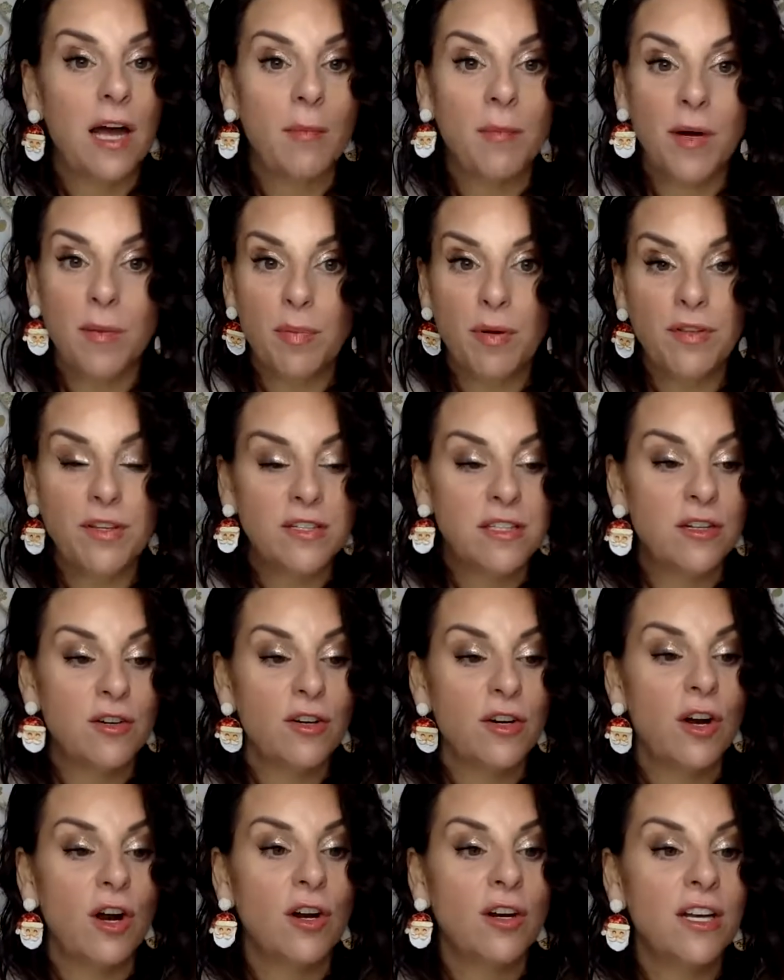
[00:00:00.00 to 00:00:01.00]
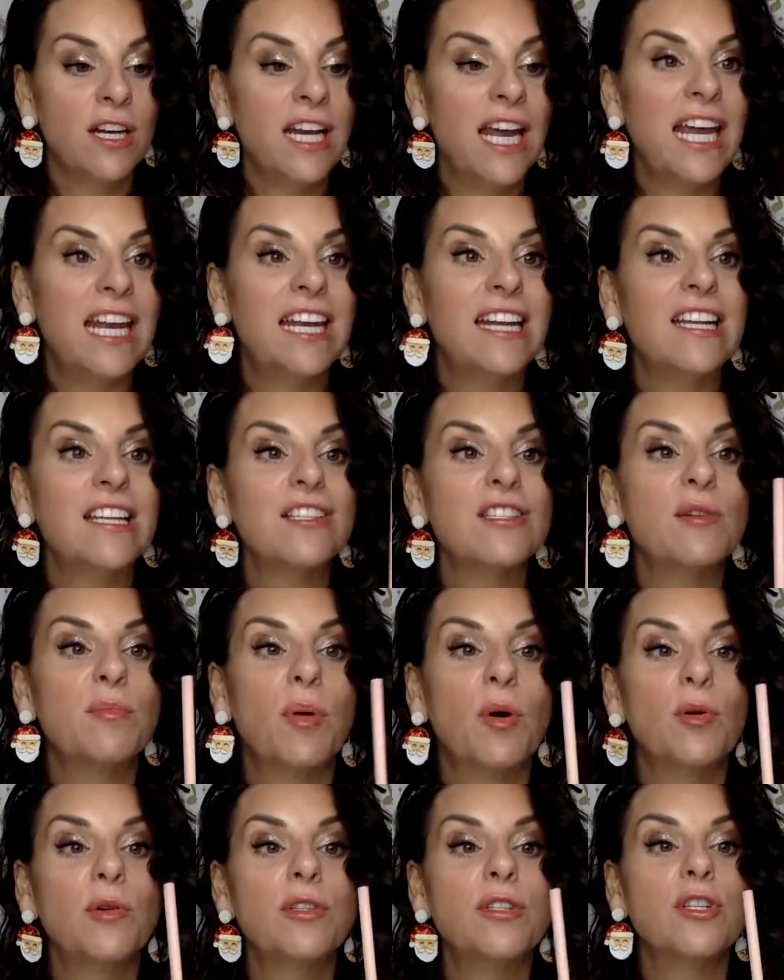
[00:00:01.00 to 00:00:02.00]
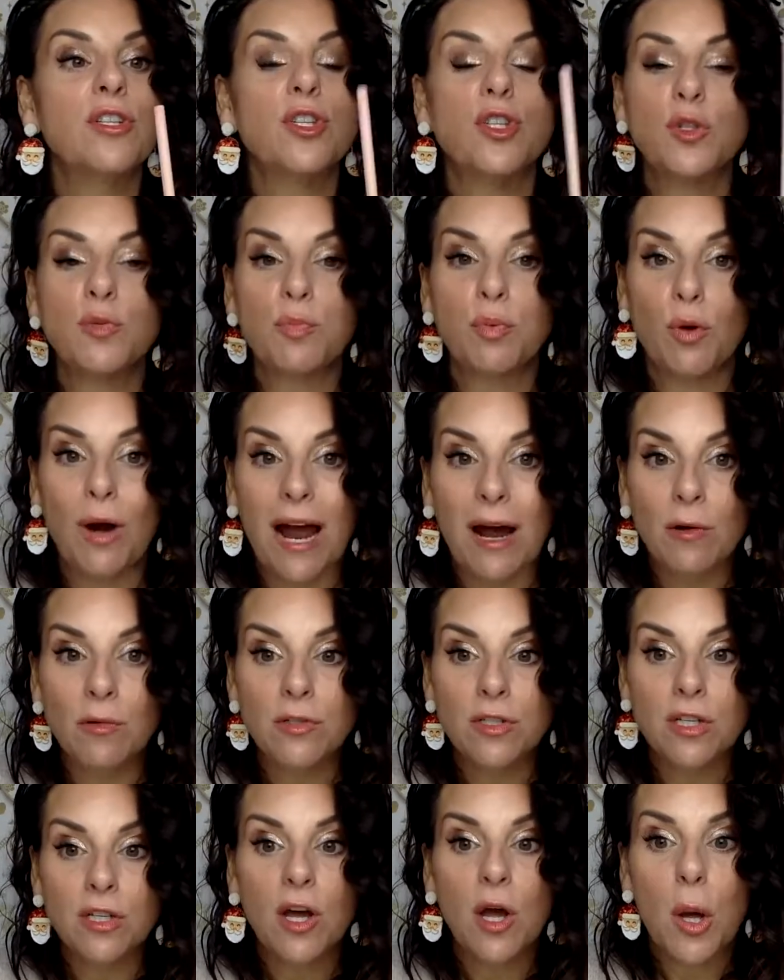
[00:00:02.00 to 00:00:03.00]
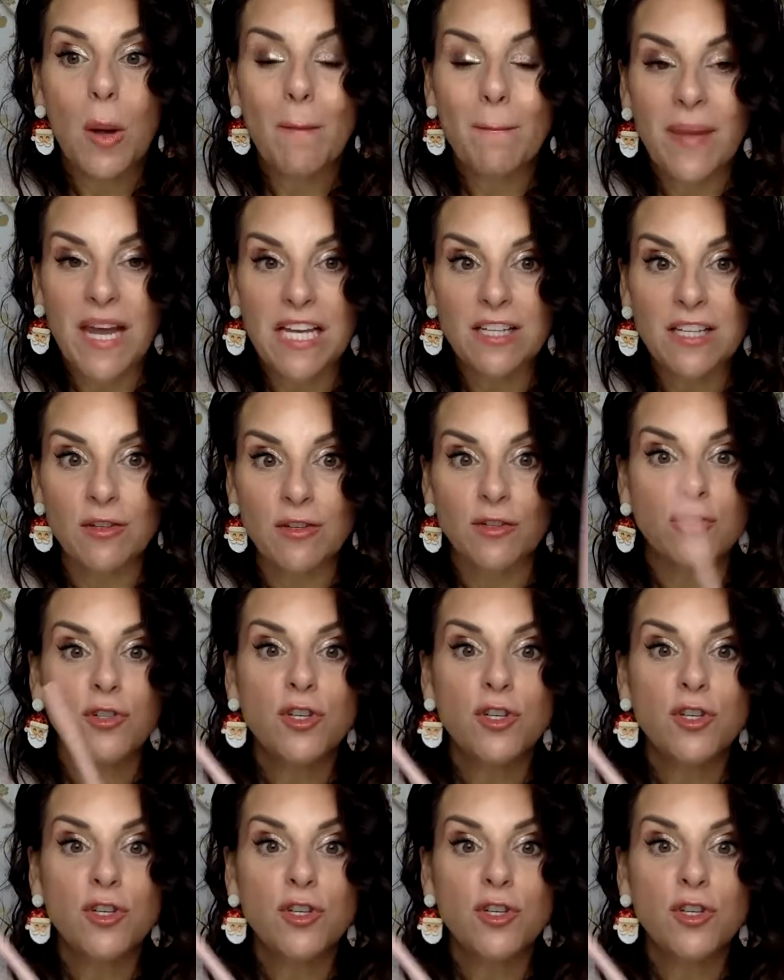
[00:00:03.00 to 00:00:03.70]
I'm going to put this in her garden, and it is supposed to sprout basil.